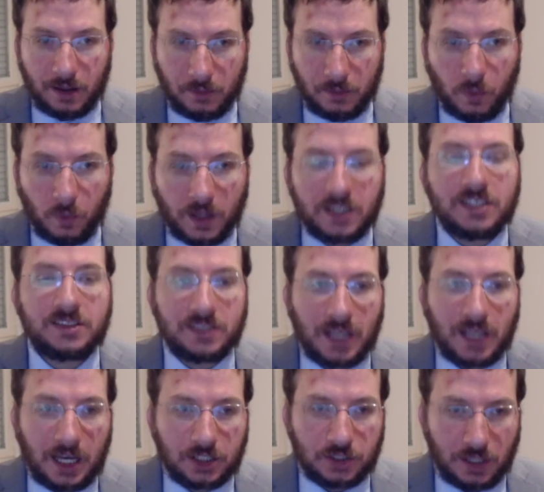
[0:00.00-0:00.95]
what is
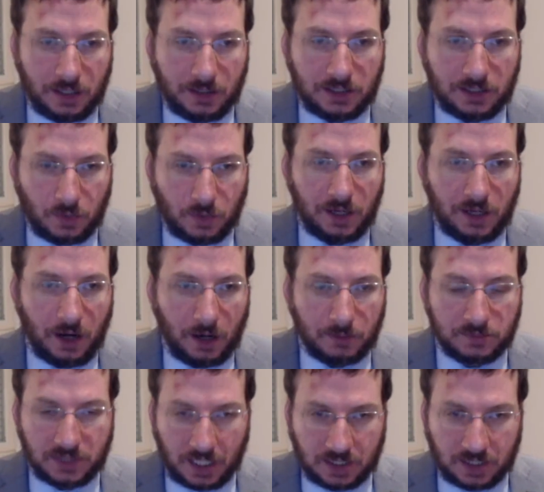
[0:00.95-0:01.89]
actually the Israeli
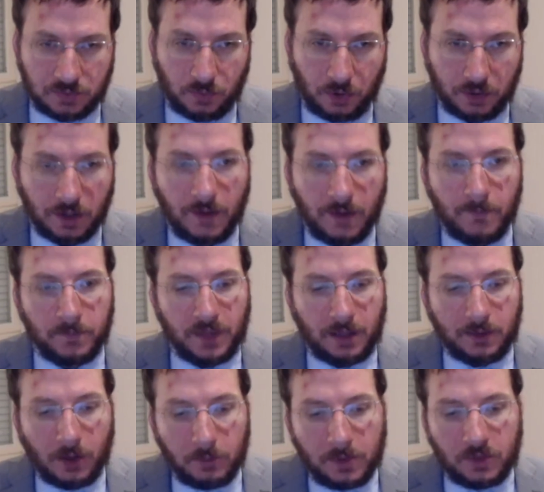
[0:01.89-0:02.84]
arms export.
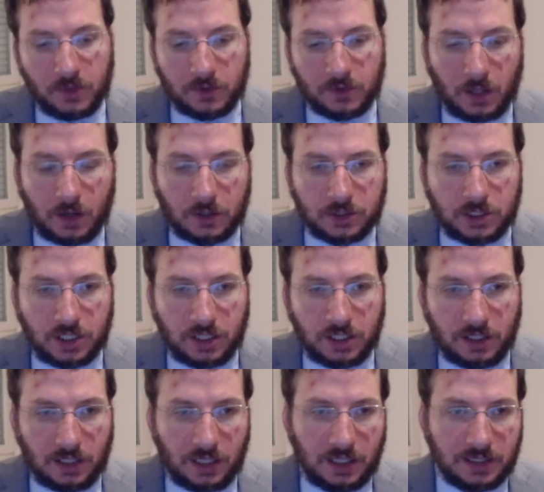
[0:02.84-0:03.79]
And their
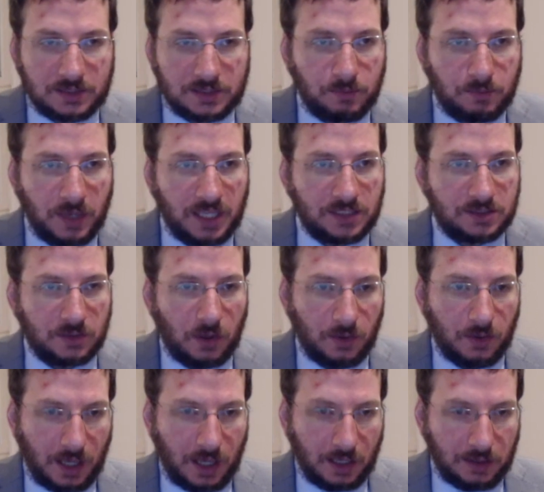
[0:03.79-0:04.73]
methodology is based
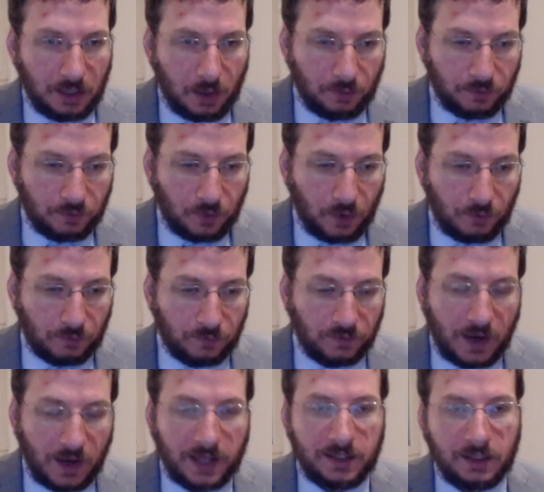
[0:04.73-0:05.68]
on the idea of
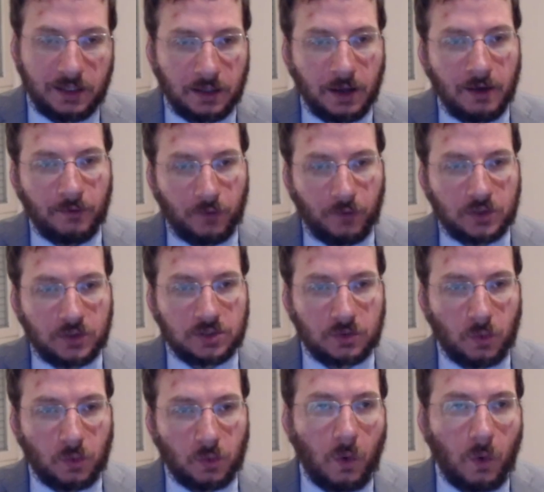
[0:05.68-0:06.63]
finding first
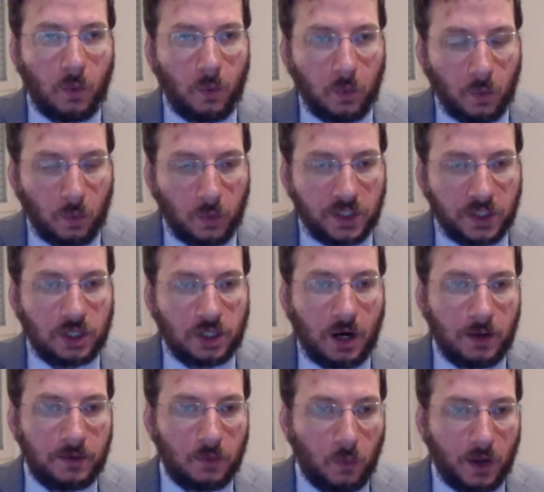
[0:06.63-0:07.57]
which
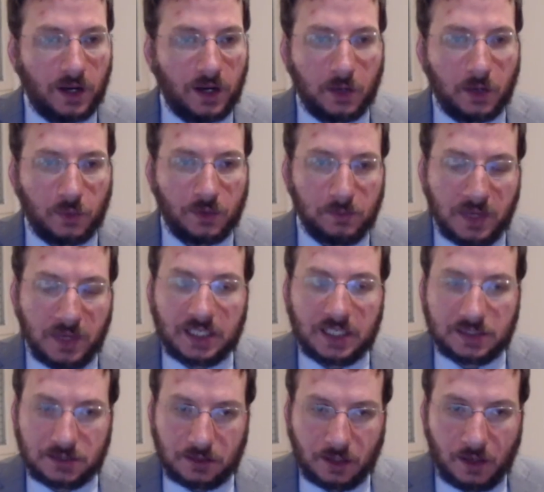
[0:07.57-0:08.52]
are the 100
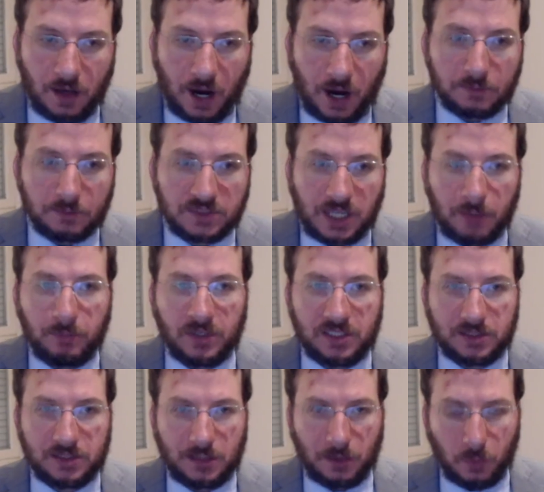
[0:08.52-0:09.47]
biggest arms
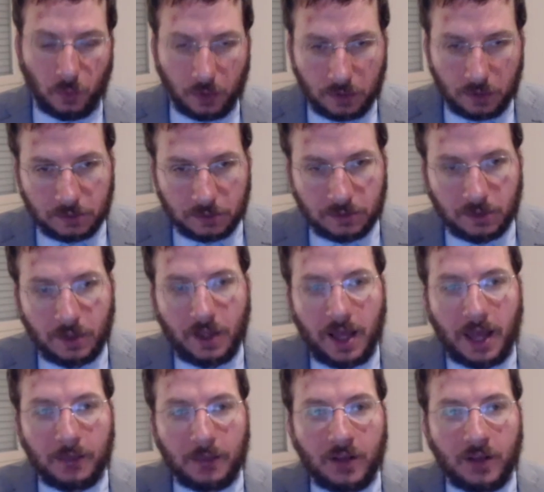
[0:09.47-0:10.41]
companies in the world,
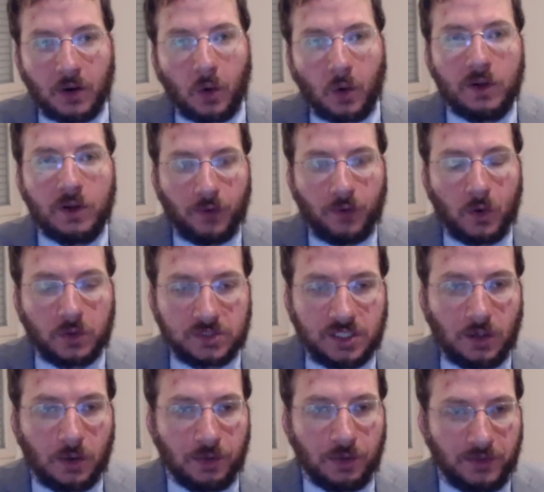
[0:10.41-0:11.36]
and then only
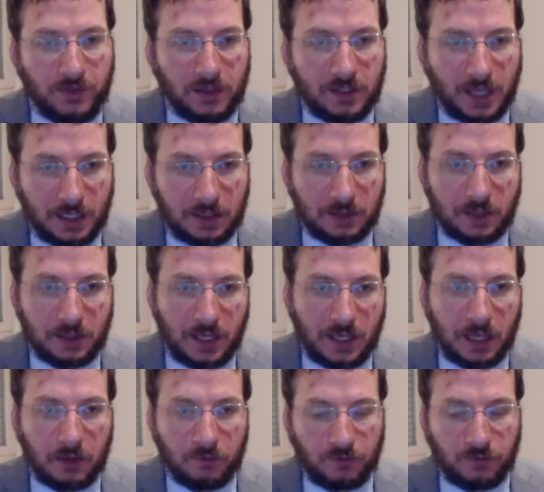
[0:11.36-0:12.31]
focusing on the data they
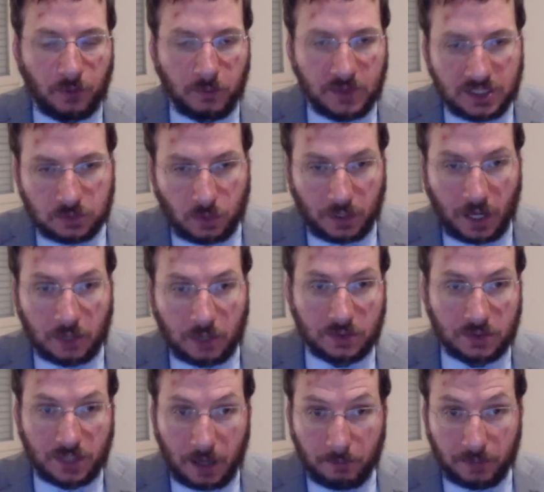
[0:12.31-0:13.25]
get from these
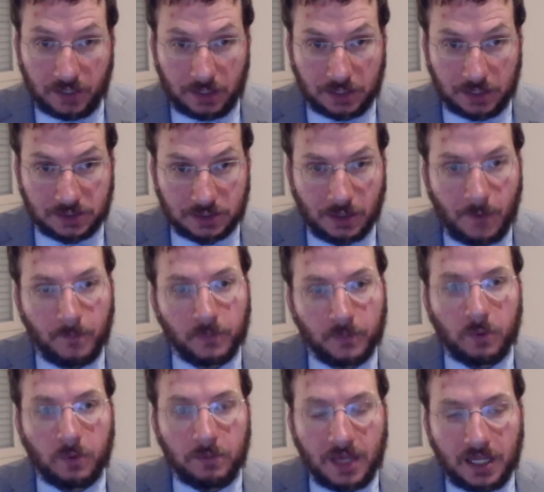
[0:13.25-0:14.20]
100 companies.
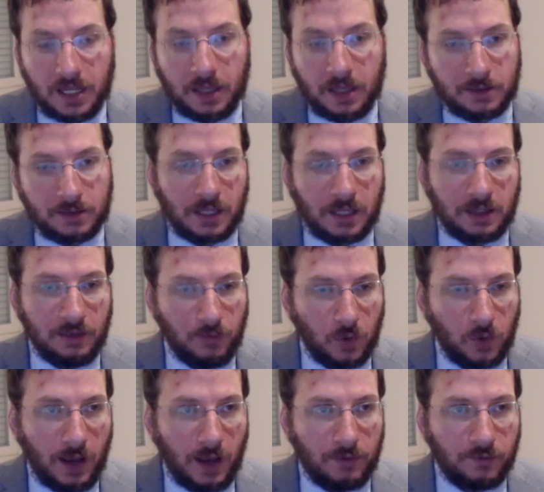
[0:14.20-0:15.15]
Meaning that if
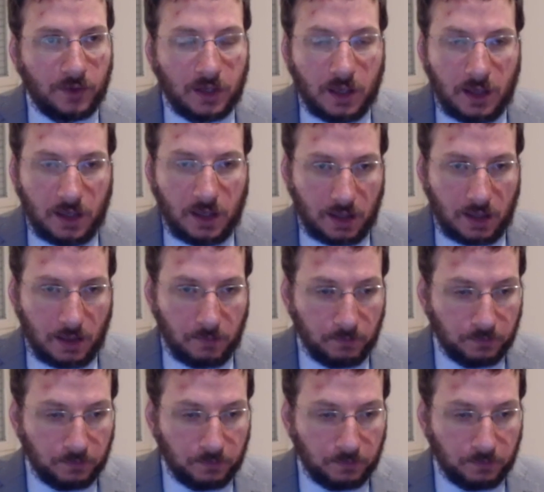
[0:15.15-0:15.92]
you have in